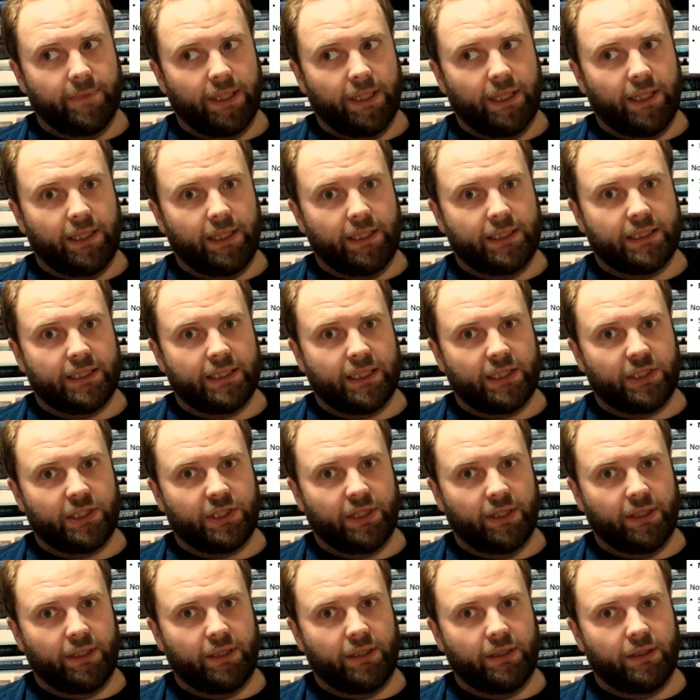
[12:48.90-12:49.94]
It's
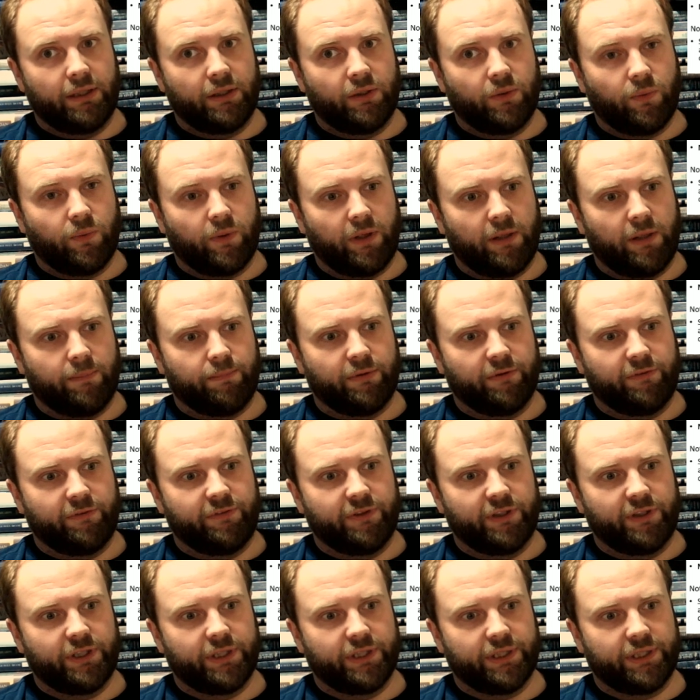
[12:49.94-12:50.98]
actually quite a
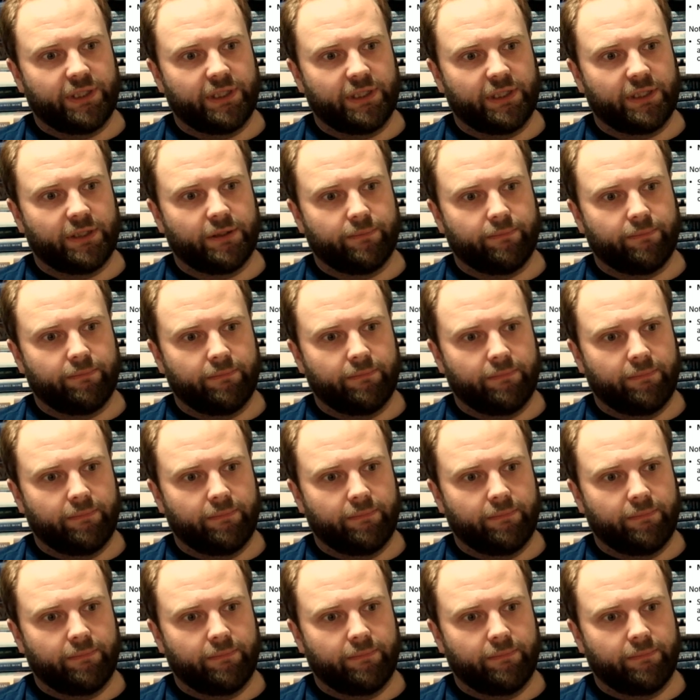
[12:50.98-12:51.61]
proficient system.